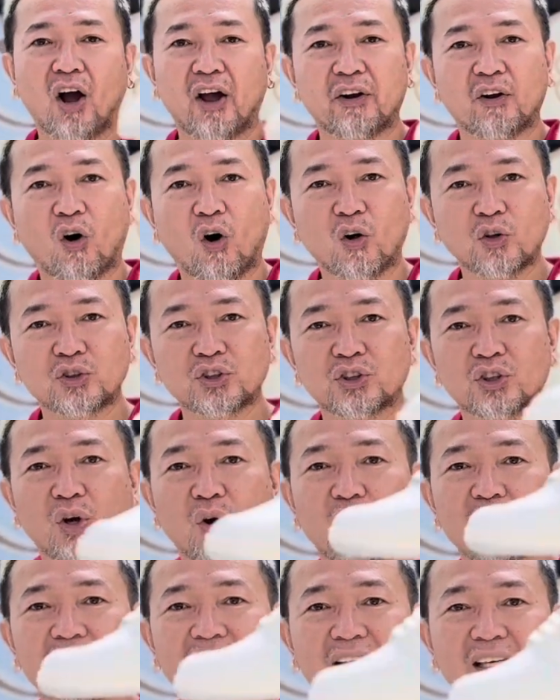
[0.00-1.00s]
and
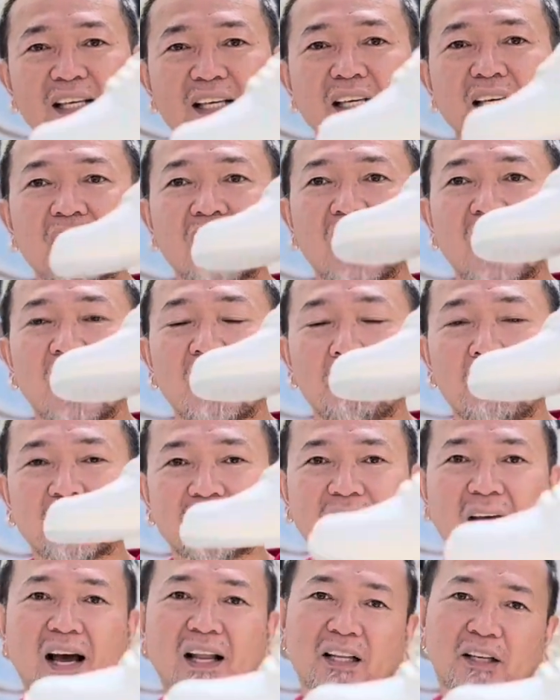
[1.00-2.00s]
also the
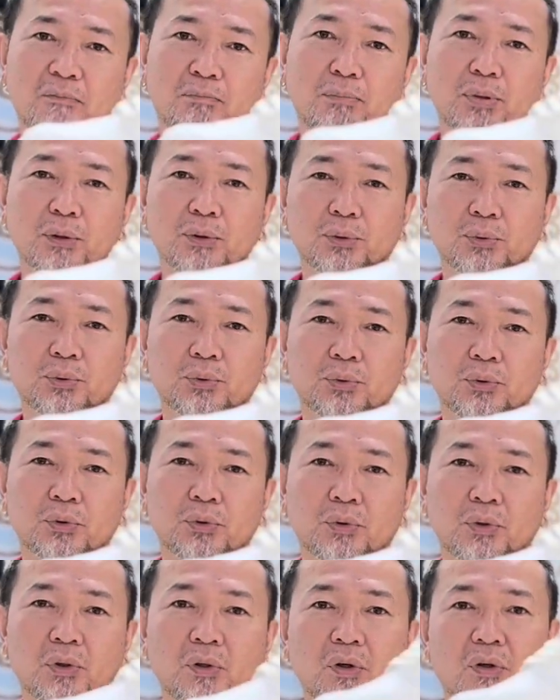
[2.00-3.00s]
metallic blue
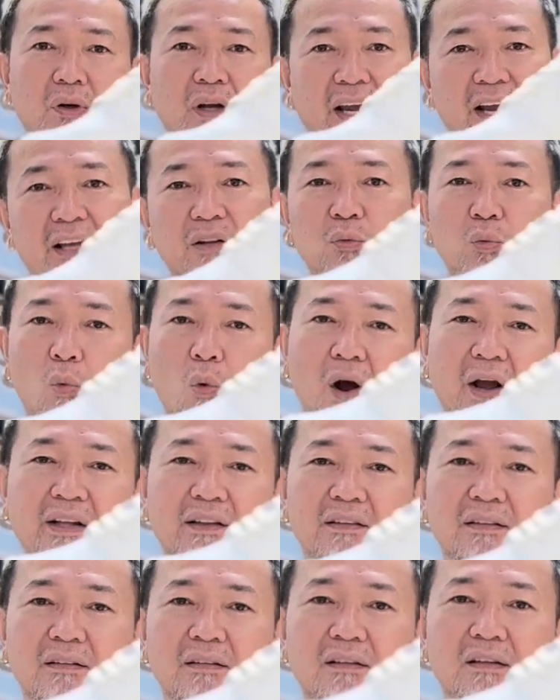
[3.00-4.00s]
and
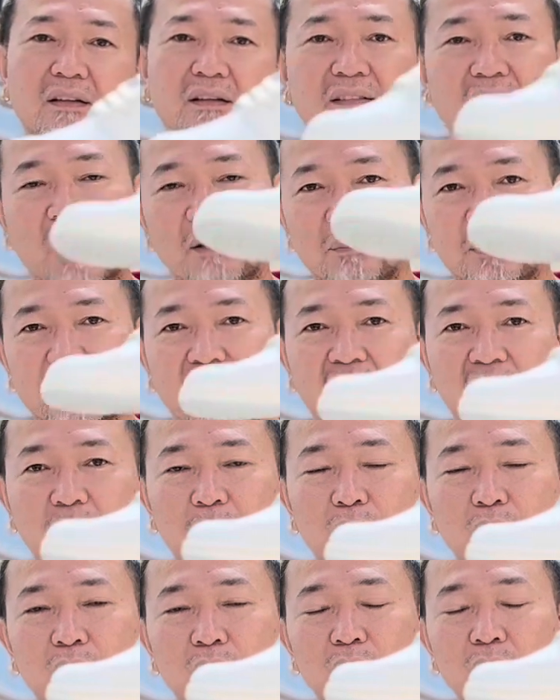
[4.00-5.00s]
white. That
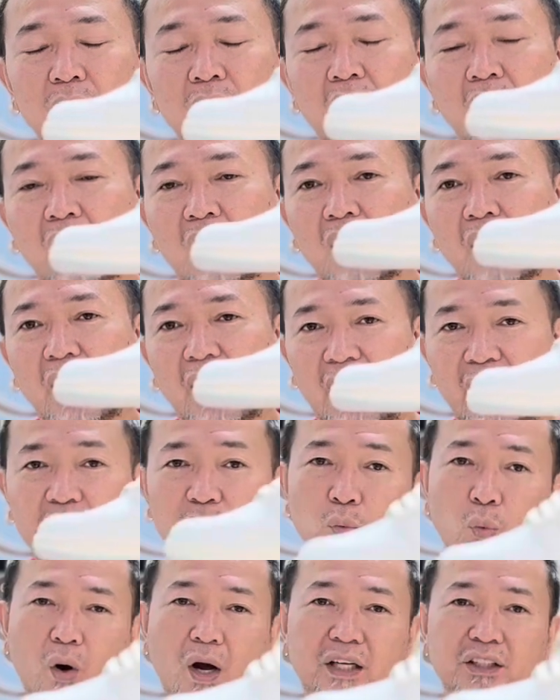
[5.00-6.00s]
metallic blue
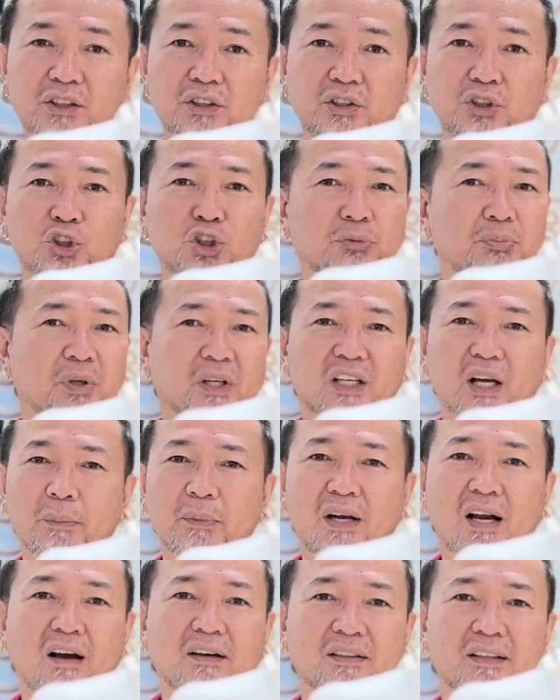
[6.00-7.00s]
and white should be
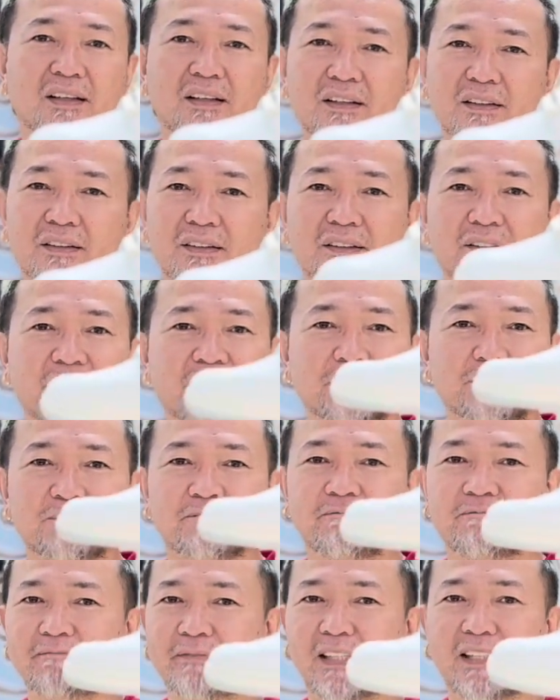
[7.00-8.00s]
coming out here
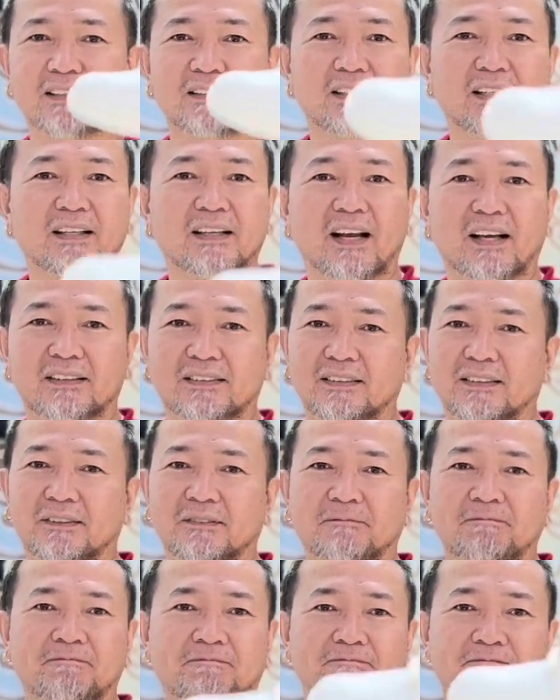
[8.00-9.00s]
in the
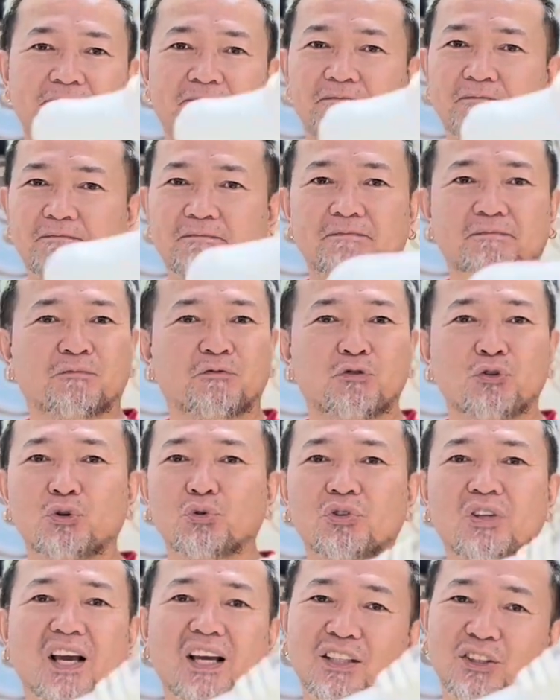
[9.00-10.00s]
next
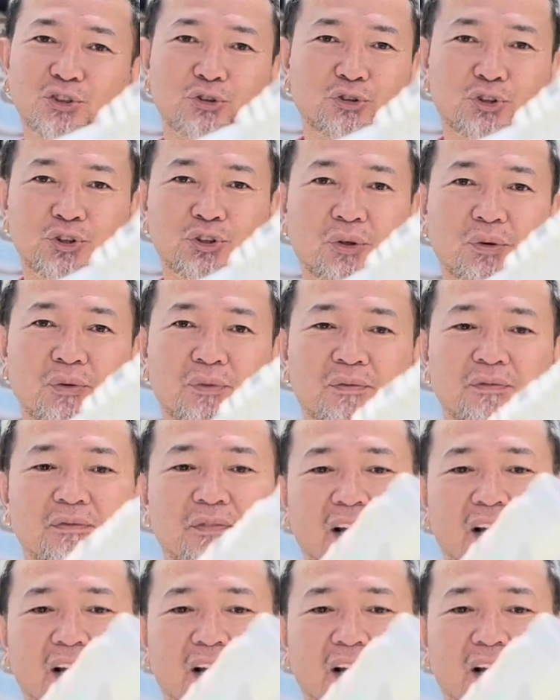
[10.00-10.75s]
few days or so.